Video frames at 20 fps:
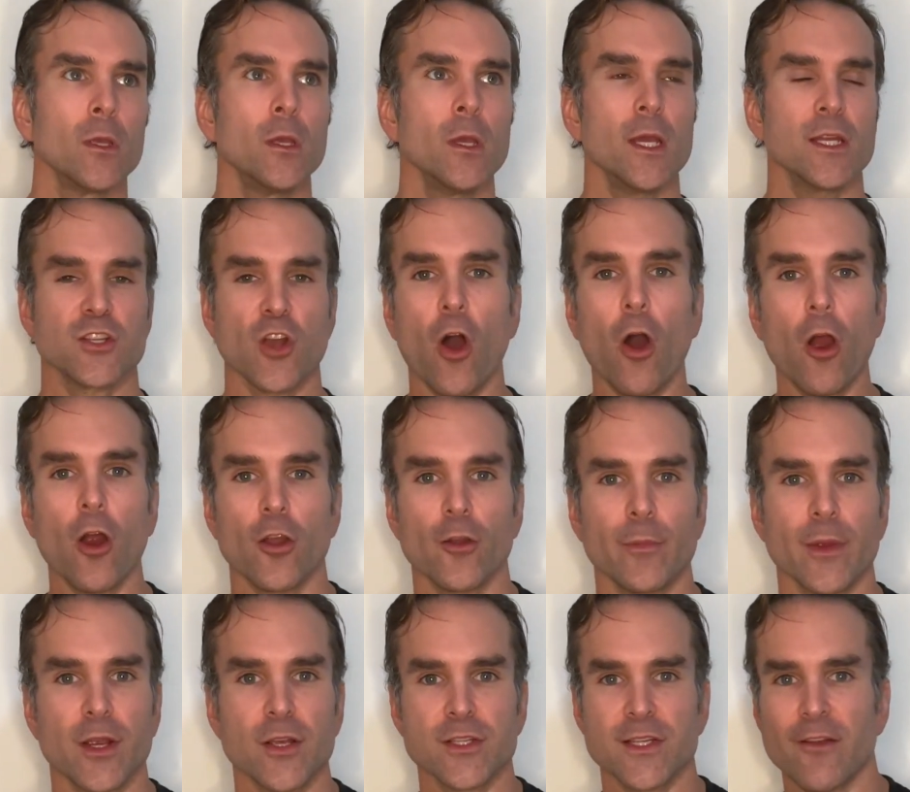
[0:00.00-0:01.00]
is hard
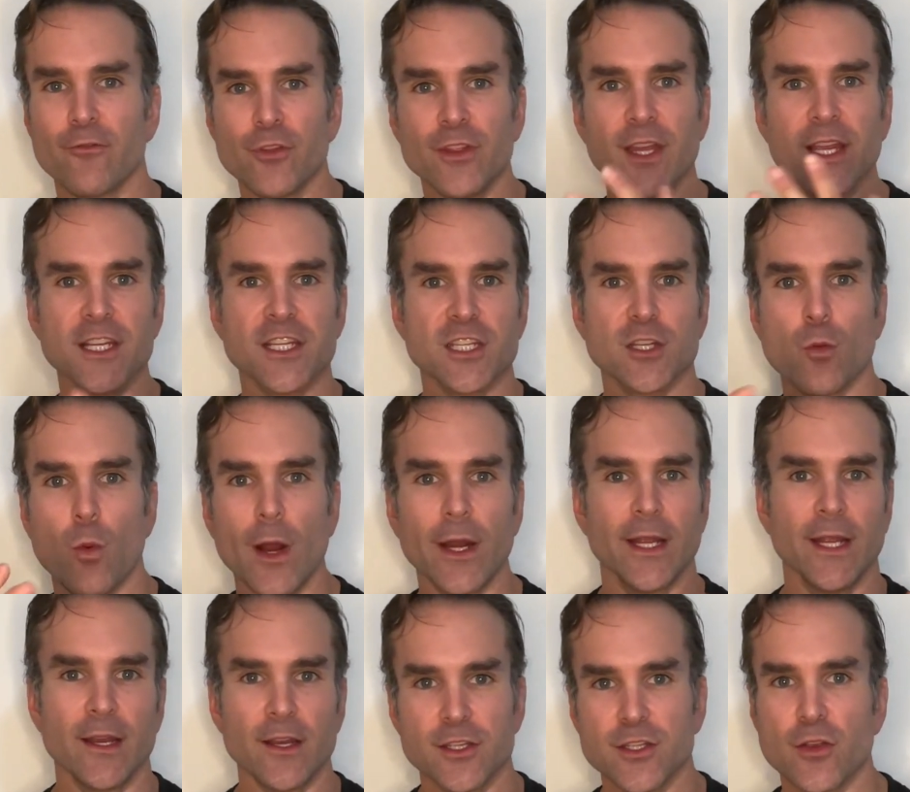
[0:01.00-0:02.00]
because everything is sweaty
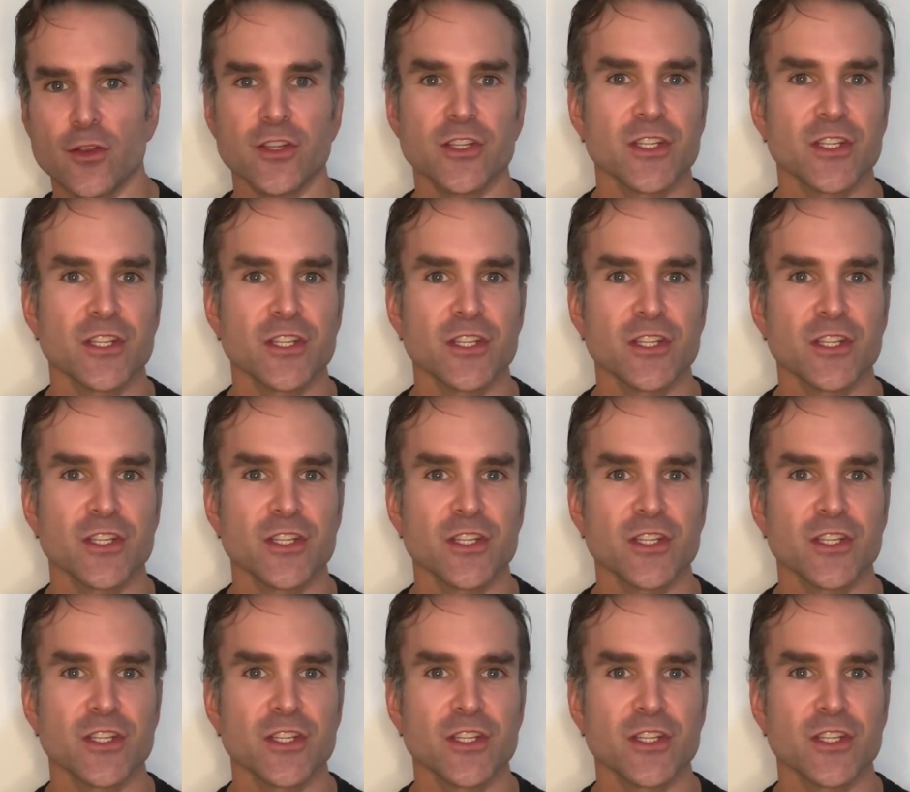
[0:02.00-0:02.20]
and so it's